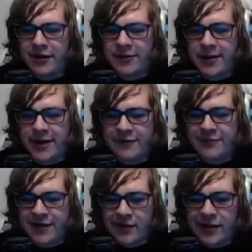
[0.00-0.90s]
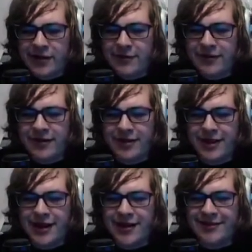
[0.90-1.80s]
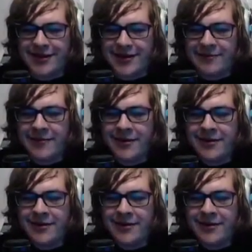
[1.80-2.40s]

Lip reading: these platforms here, you can lose a lot of time.